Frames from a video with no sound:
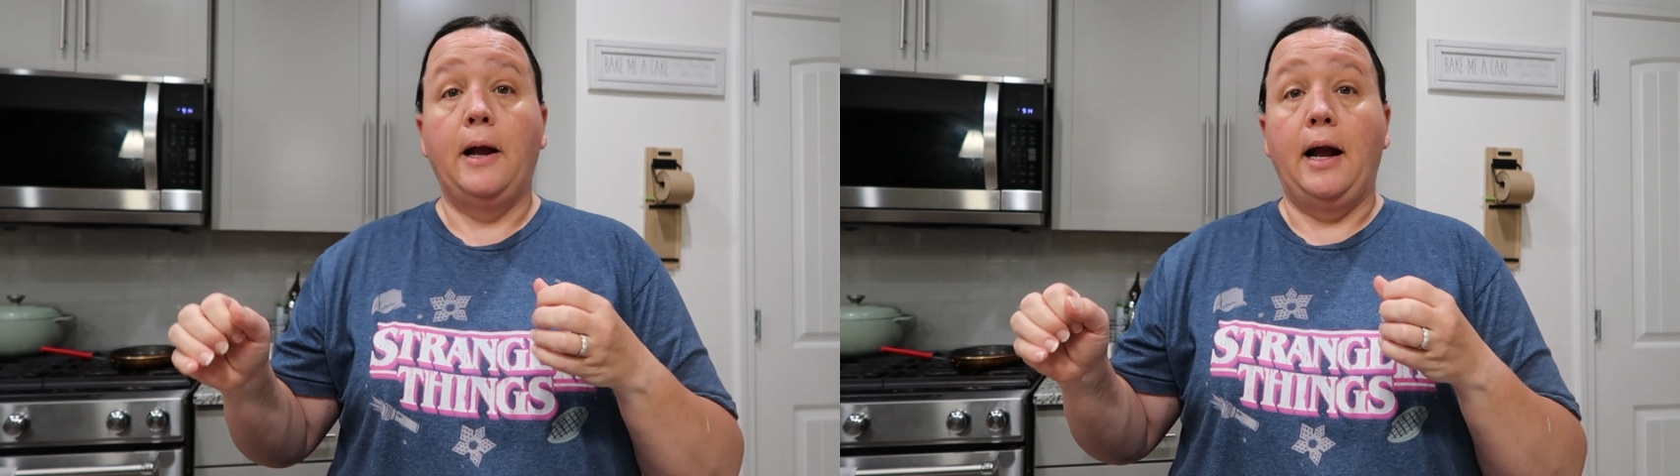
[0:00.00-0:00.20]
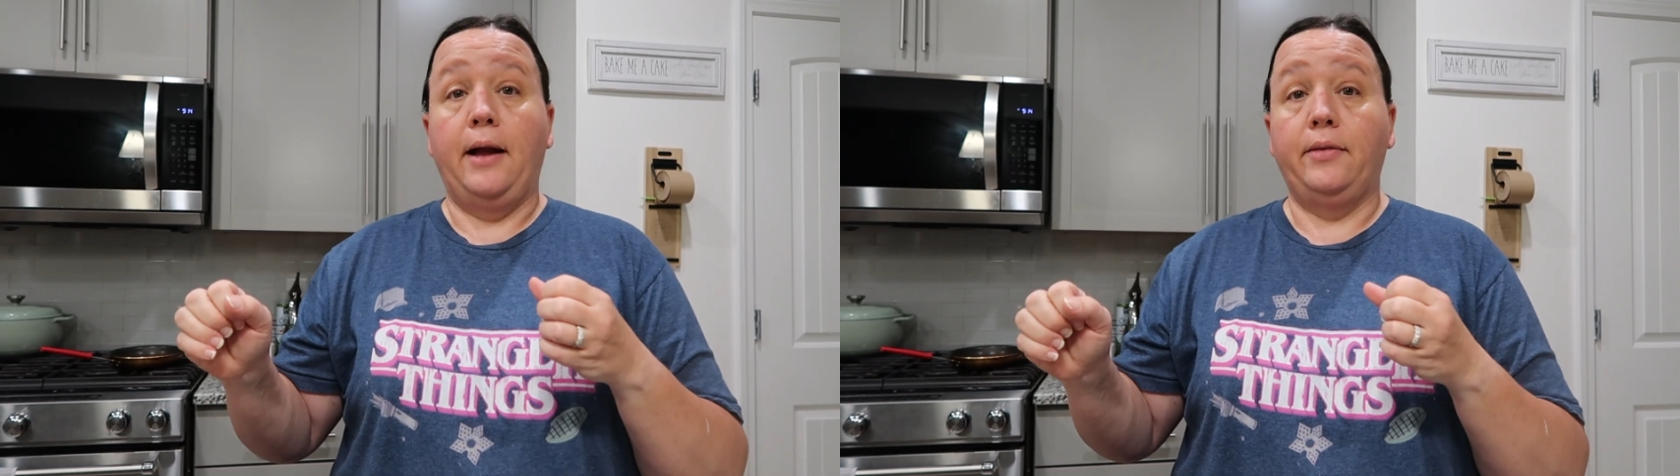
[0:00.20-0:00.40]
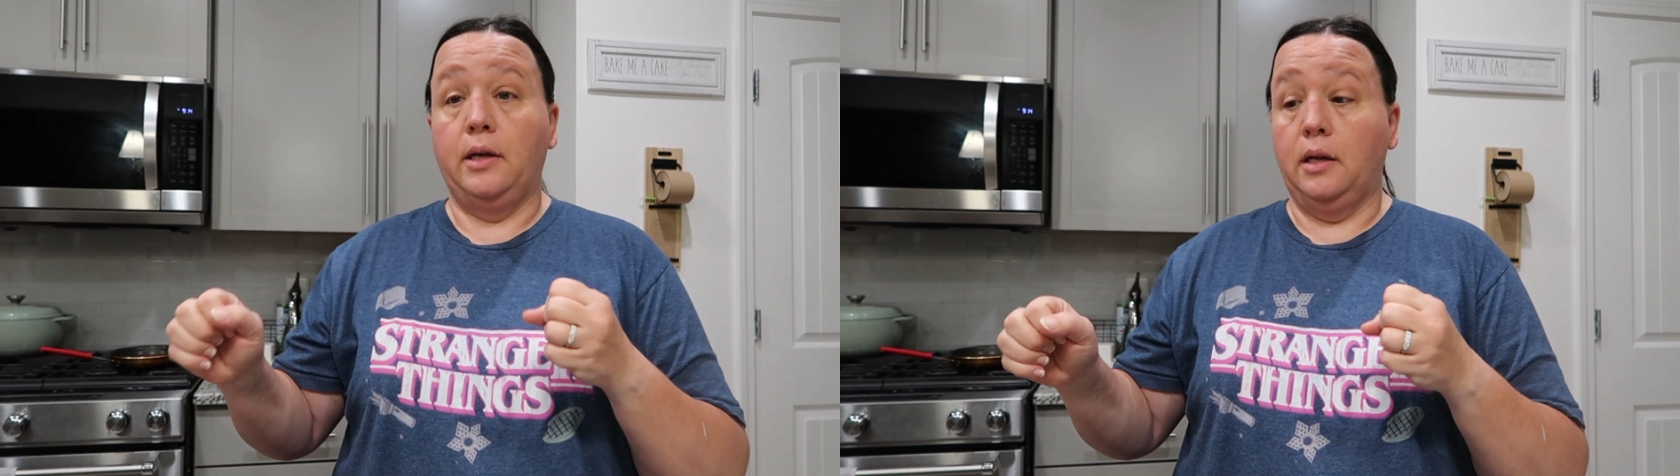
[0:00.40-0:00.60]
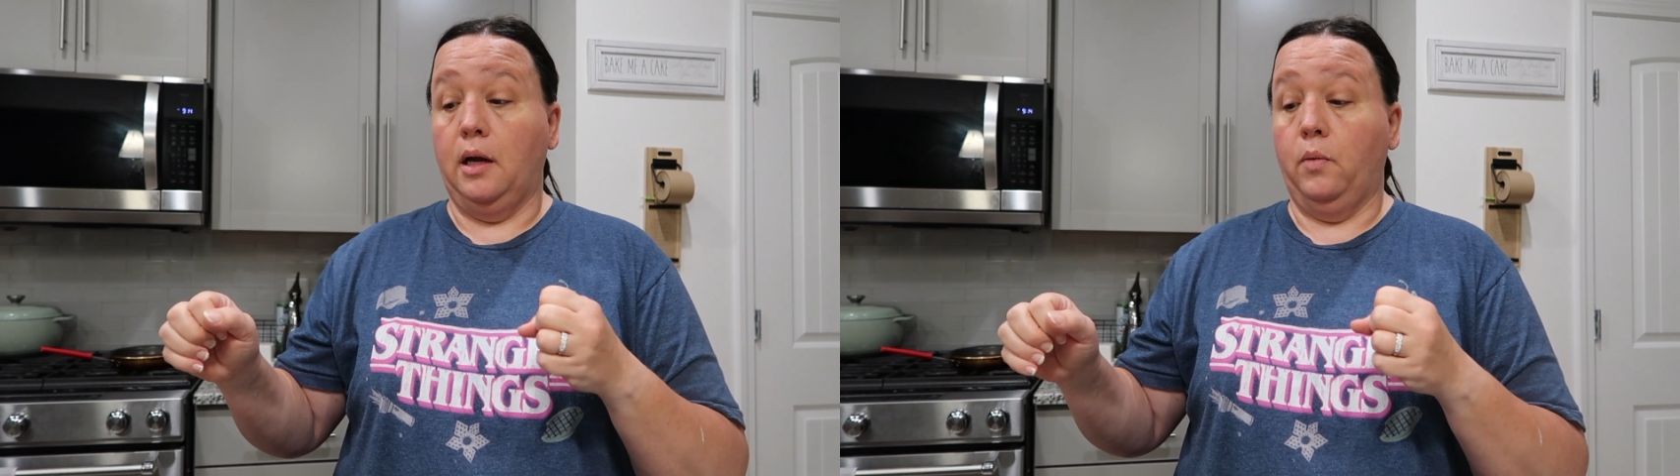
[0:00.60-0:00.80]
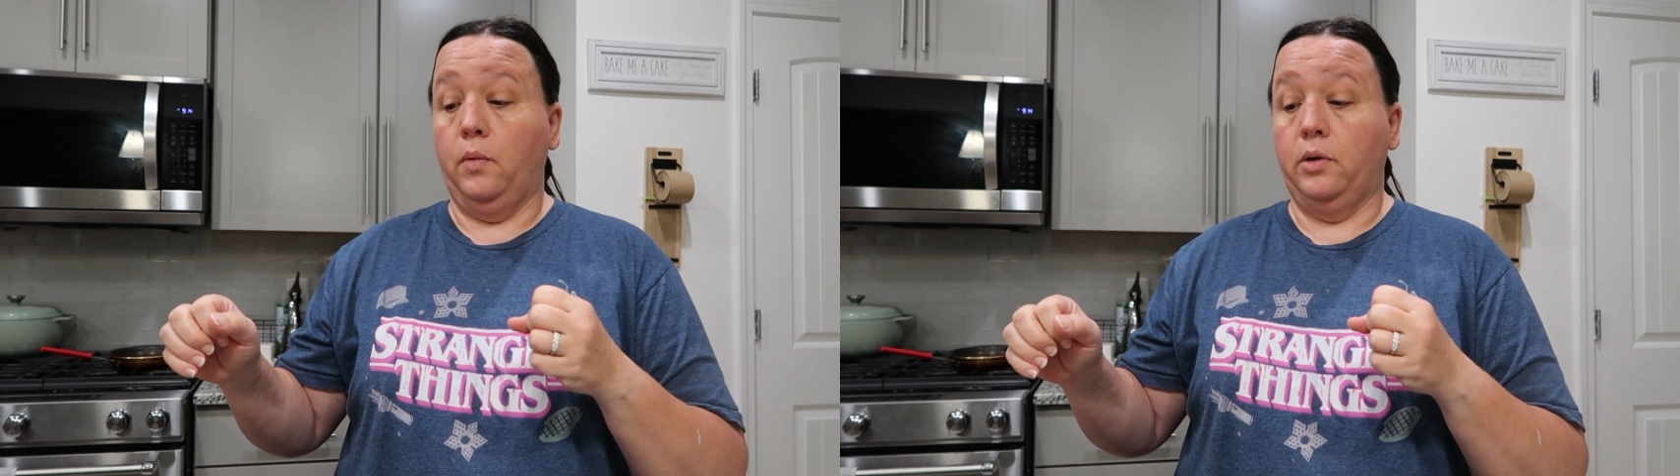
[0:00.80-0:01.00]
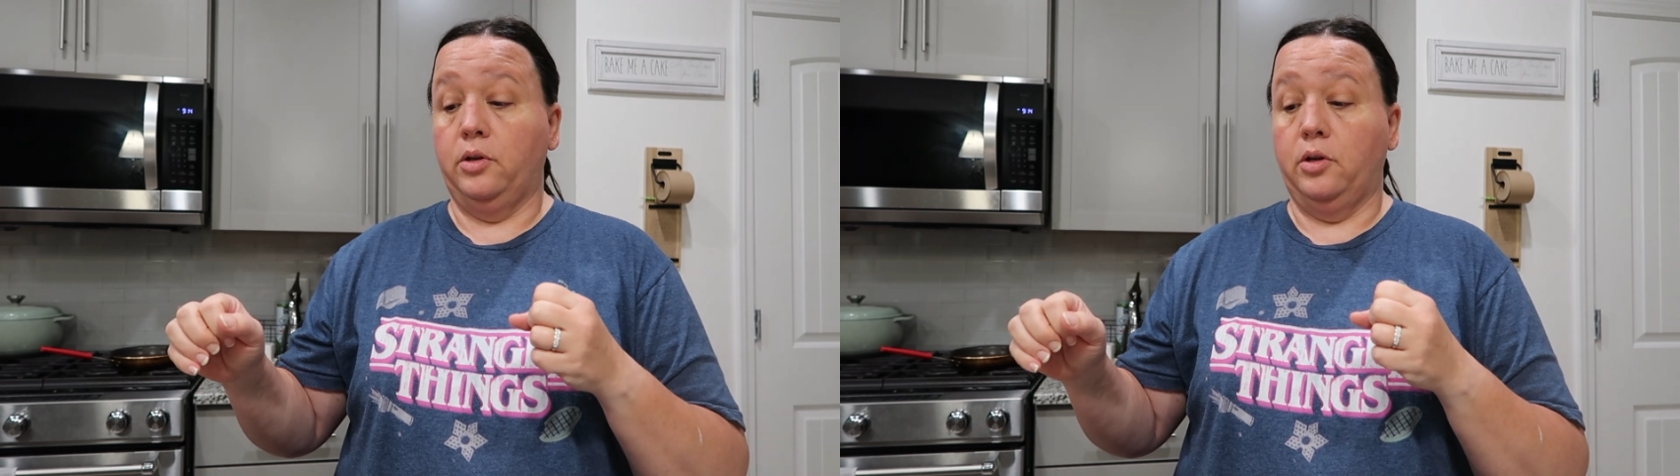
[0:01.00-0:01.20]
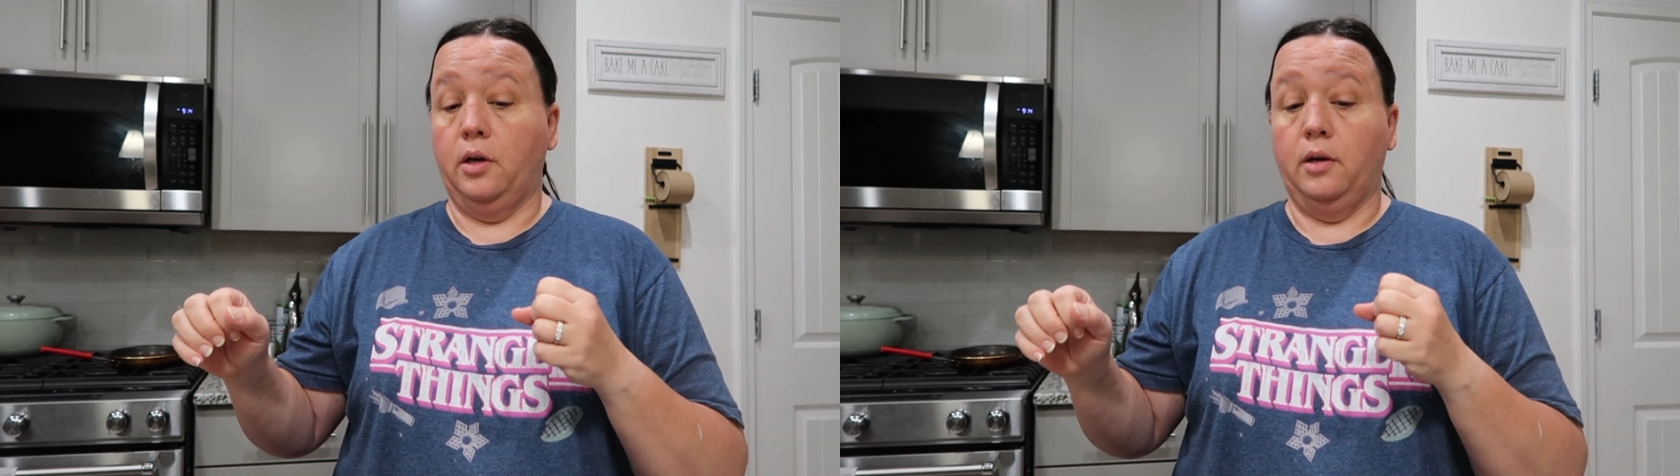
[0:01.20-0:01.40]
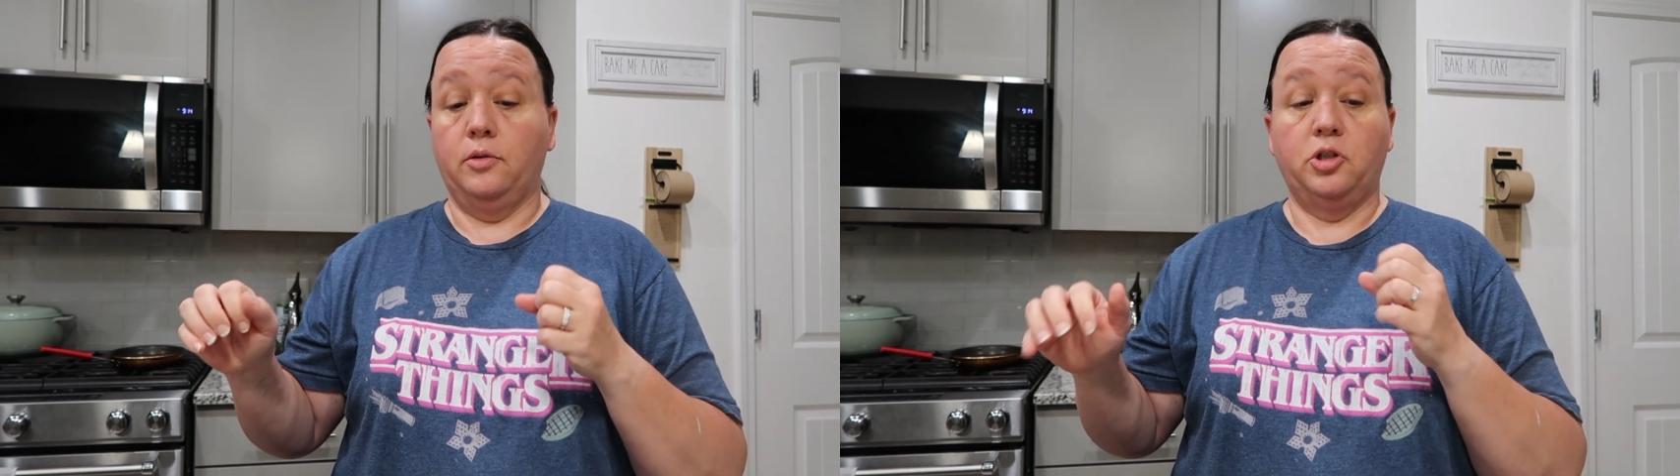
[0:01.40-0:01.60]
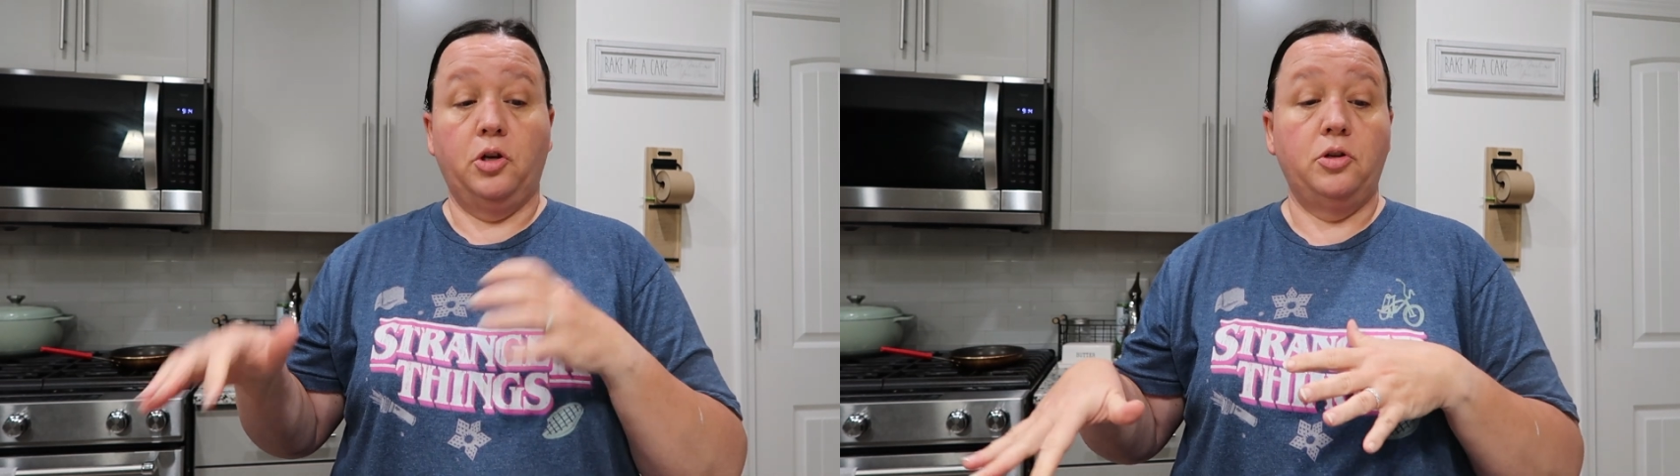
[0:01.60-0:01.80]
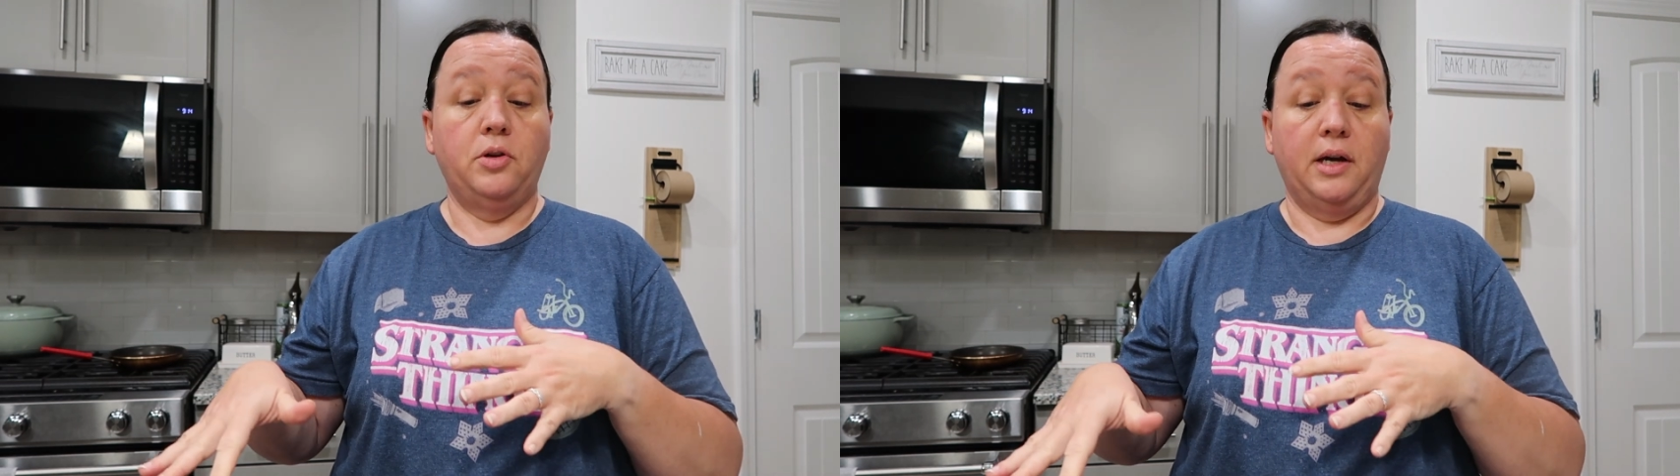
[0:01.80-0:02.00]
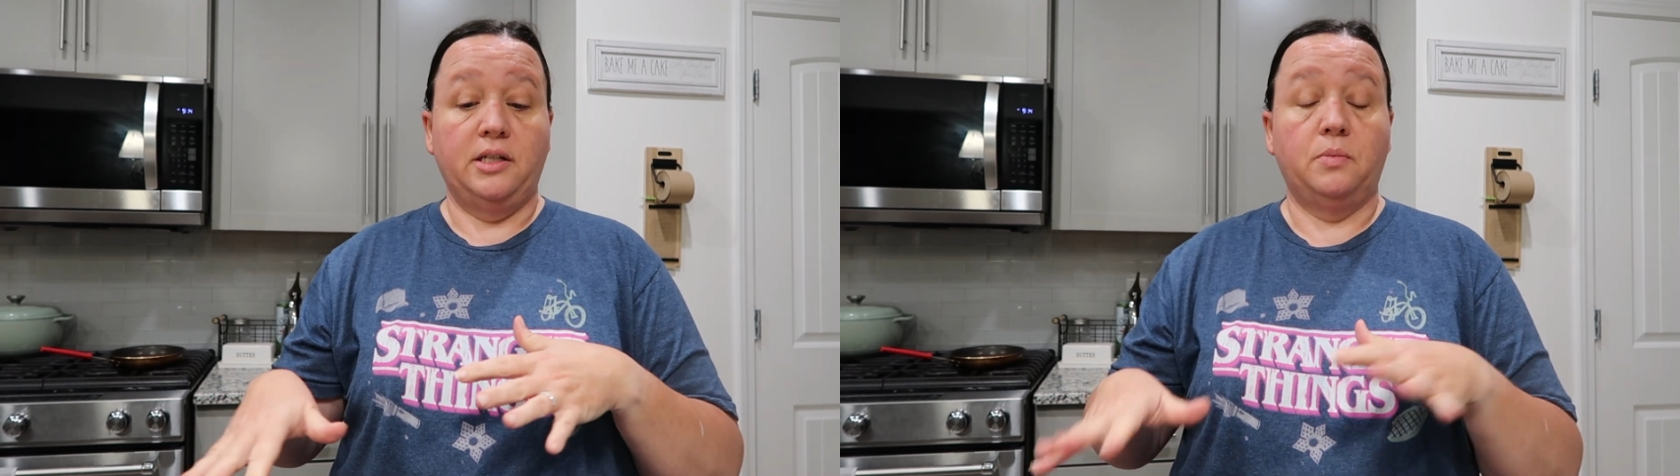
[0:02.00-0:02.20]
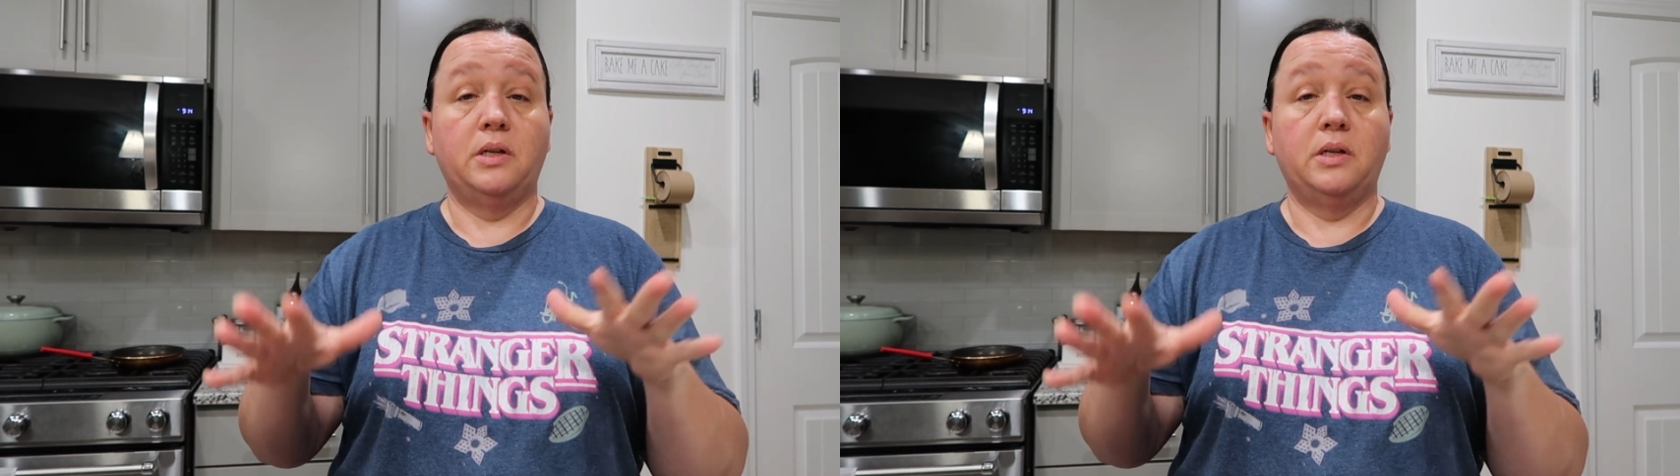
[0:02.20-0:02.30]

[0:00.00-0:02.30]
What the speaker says: and then I want to show you guys,